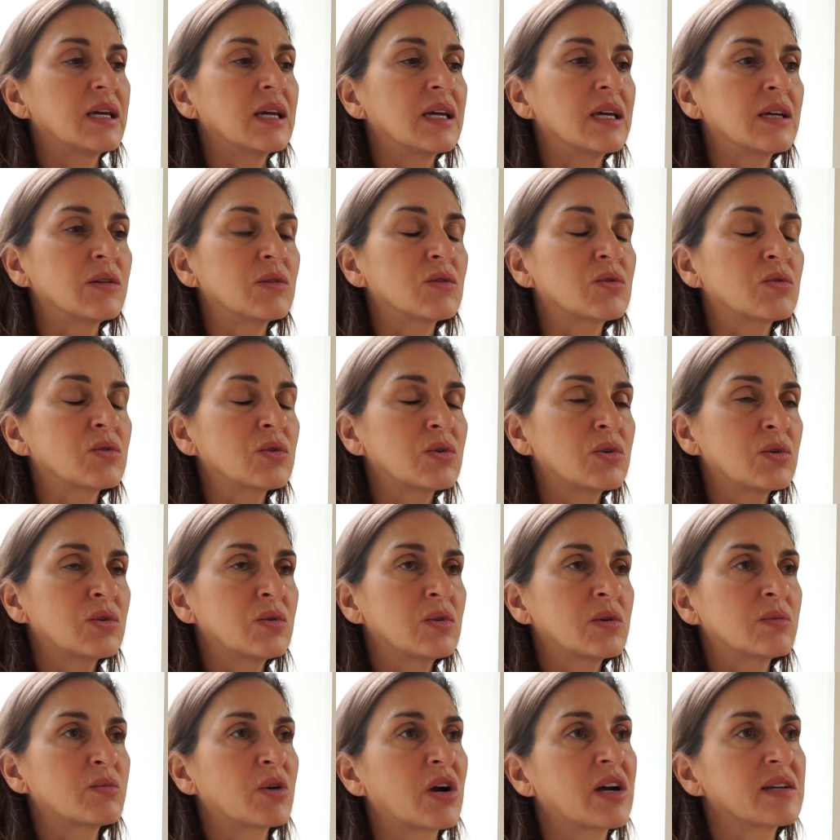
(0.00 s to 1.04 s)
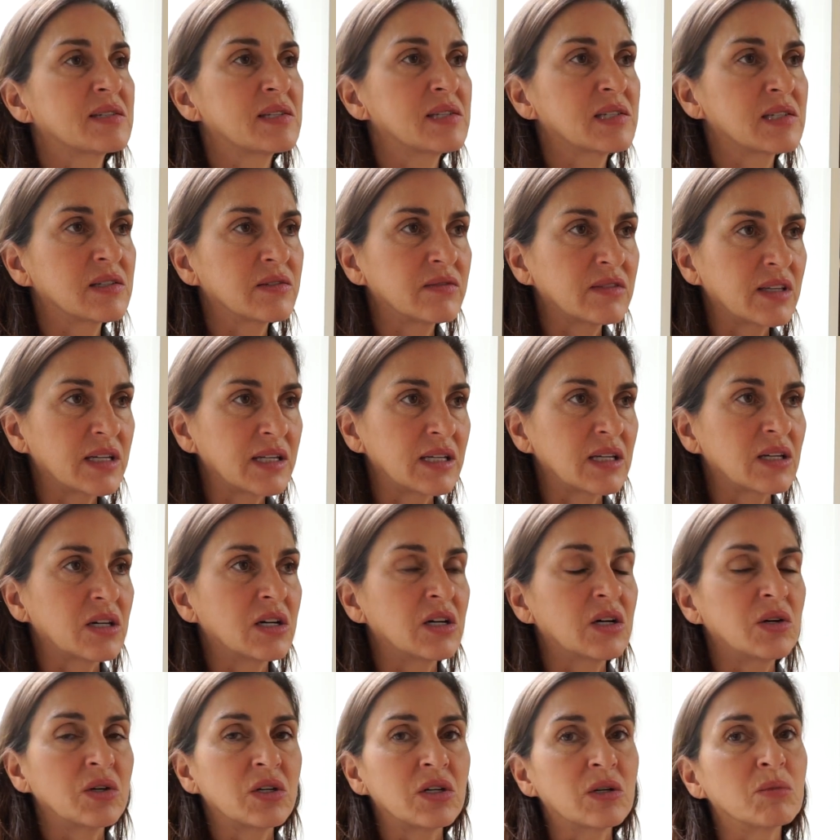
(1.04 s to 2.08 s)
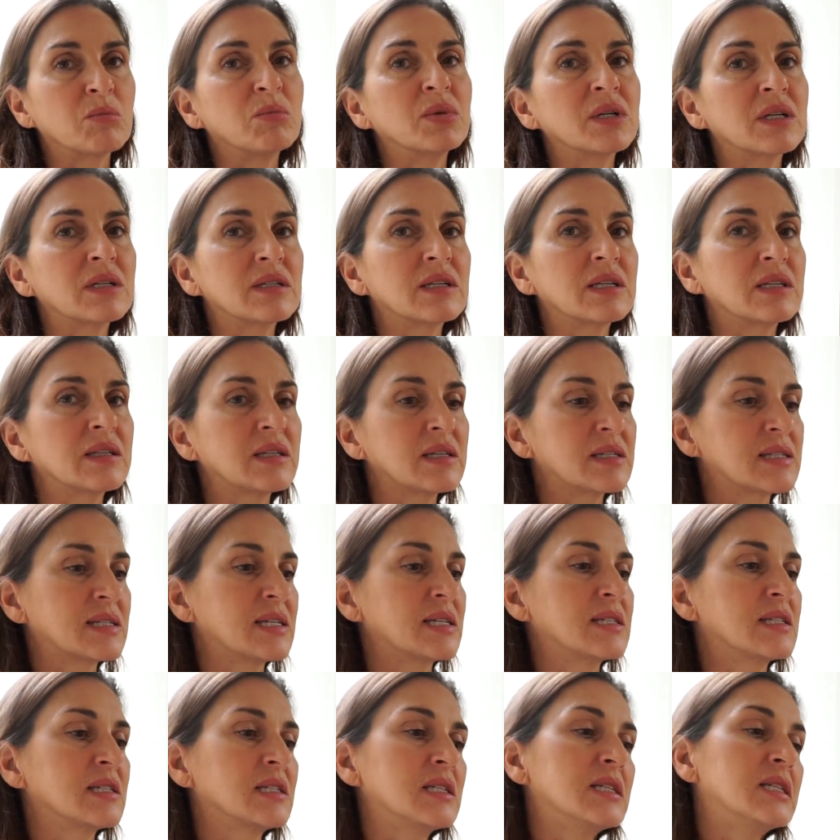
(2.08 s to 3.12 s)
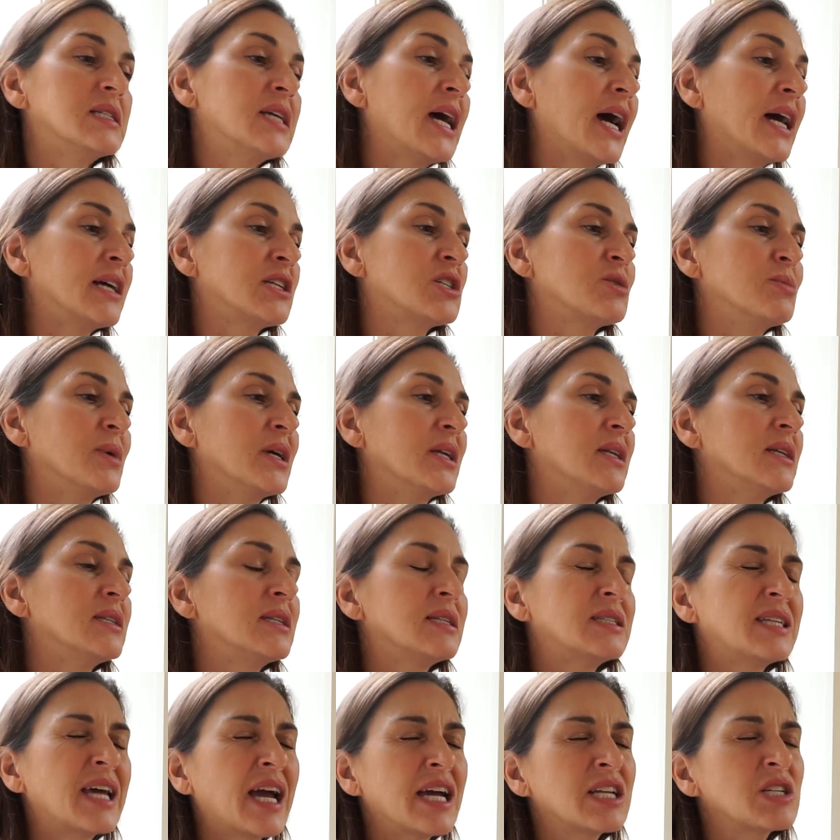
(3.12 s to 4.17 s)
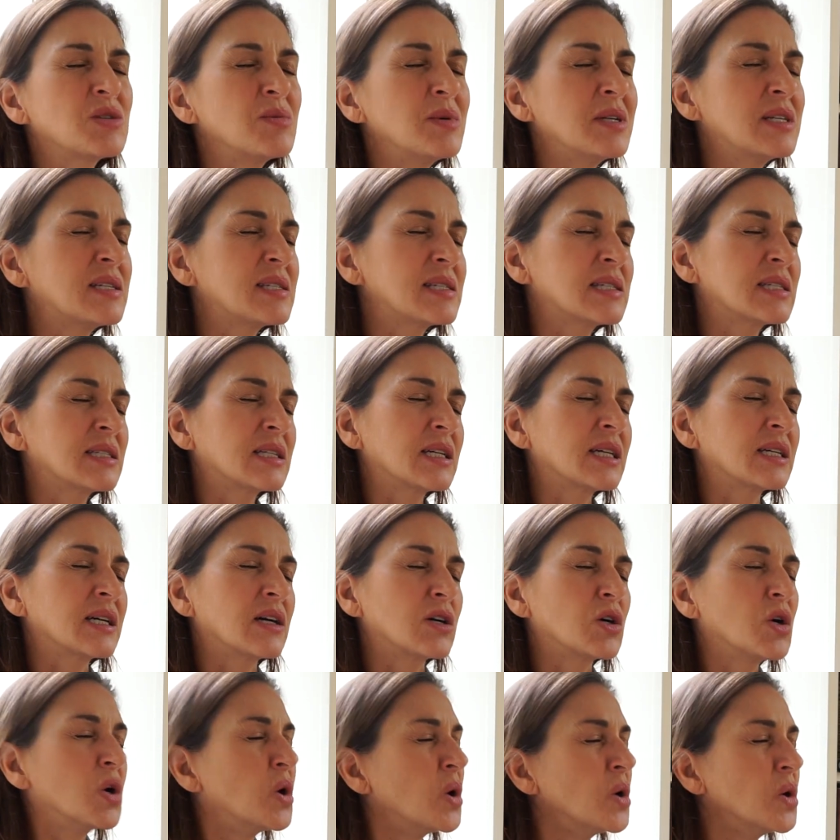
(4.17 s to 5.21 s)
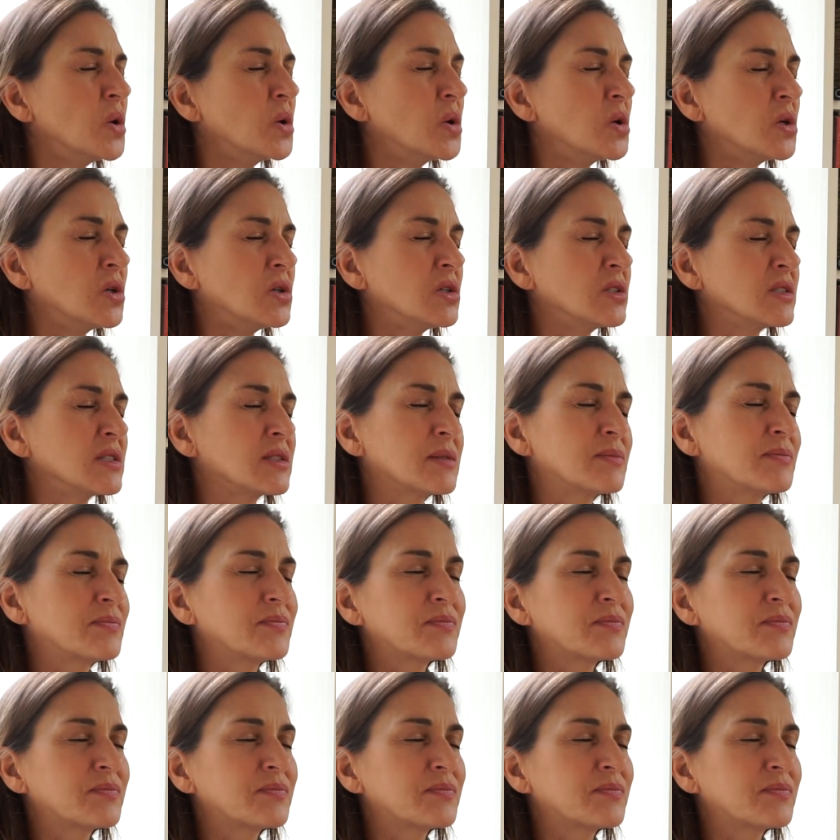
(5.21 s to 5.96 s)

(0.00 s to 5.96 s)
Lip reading: And through the process of letting go, you're building this sense of detachment. And detachment isn't like a cold,